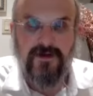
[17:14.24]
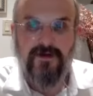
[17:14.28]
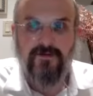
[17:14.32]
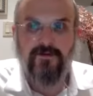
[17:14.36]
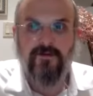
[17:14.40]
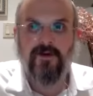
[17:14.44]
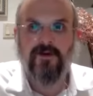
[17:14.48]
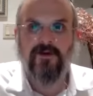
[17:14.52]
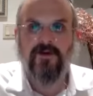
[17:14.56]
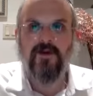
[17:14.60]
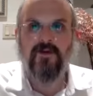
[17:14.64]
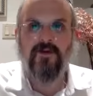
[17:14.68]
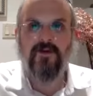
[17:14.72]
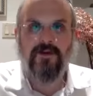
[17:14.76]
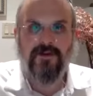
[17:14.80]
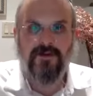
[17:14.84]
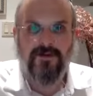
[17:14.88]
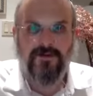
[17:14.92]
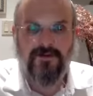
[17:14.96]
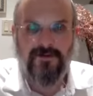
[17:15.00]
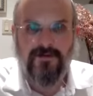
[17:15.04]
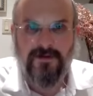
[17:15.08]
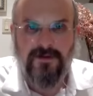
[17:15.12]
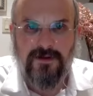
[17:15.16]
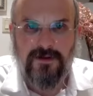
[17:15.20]

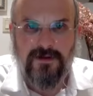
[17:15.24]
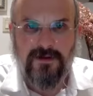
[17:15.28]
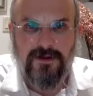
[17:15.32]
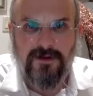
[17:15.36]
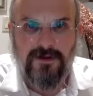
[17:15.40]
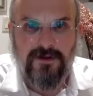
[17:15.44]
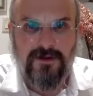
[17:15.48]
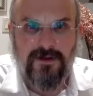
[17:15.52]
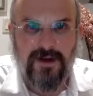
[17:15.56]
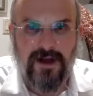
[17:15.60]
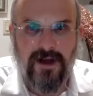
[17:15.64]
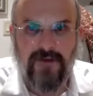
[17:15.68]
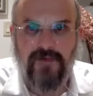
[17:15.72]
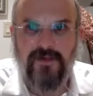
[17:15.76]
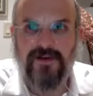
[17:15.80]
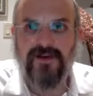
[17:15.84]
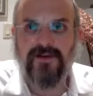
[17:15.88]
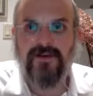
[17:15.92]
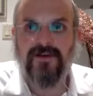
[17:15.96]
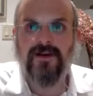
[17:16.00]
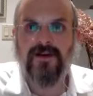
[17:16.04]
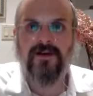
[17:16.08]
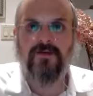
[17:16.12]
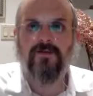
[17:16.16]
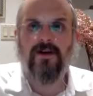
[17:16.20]
moreover,
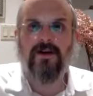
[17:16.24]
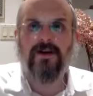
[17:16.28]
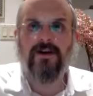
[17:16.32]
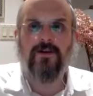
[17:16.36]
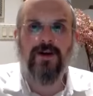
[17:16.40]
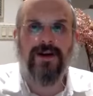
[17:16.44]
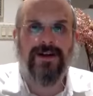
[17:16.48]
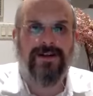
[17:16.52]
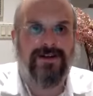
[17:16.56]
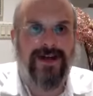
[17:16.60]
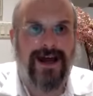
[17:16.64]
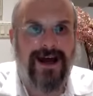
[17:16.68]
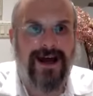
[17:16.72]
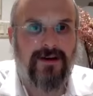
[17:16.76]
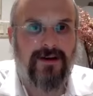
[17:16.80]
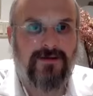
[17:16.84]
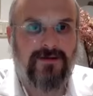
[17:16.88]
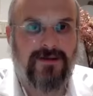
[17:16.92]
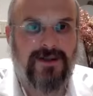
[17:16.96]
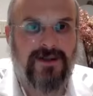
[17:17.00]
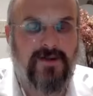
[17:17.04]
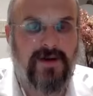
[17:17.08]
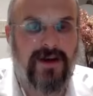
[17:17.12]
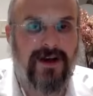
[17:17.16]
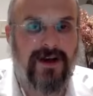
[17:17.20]
everything the Gemara writes down
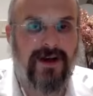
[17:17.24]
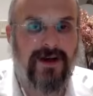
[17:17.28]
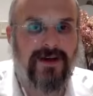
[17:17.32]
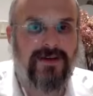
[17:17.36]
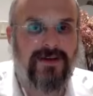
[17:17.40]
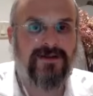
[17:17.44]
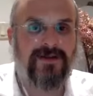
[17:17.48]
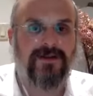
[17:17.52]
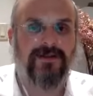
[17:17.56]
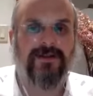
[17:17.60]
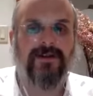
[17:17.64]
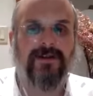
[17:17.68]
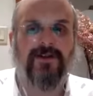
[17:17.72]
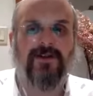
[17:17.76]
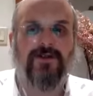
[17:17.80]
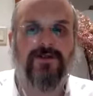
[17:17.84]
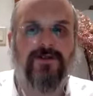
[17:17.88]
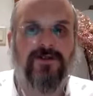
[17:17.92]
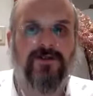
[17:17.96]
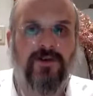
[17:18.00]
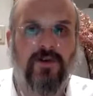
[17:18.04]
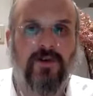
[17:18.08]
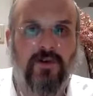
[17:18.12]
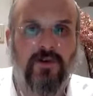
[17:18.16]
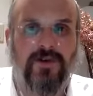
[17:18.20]
is because the
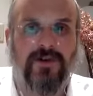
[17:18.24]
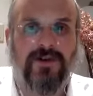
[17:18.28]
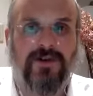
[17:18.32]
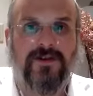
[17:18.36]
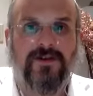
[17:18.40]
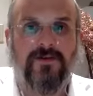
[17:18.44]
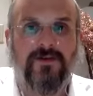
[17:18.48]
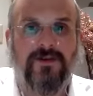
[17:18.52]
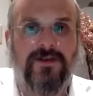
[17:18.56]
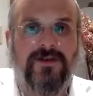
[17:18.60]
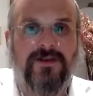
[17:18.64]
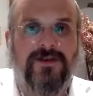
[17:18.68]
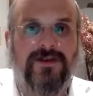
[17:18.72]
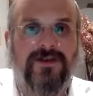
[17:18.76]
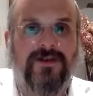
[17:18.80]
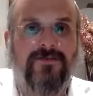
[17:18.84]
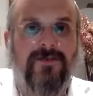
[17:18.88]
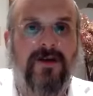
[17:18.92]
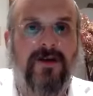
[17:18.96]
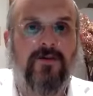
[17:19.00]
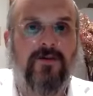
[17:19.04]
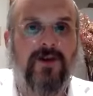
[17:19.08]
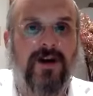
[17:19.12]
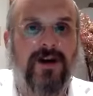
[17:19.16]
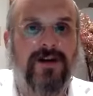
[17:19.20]
teachers told their students to
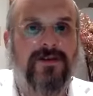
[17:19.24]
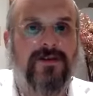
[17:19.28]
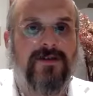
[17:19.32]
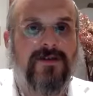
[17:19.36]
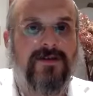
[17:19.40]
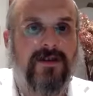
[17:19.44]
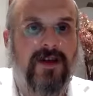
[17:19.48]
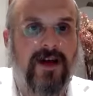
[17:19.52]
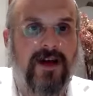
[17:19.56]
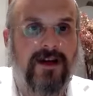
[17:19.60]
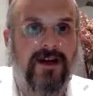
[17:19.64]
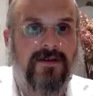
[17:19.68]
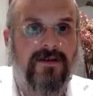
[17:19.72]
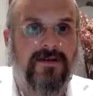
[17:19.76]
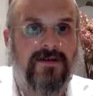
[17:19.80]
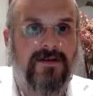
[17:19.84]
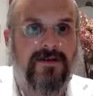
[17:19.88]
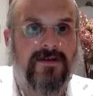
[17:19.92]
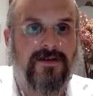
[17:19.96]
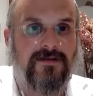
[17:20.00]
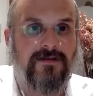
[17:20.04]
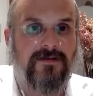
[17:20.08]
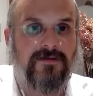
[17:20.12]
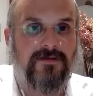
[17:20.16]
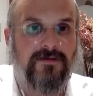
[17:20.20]
memorize these lines.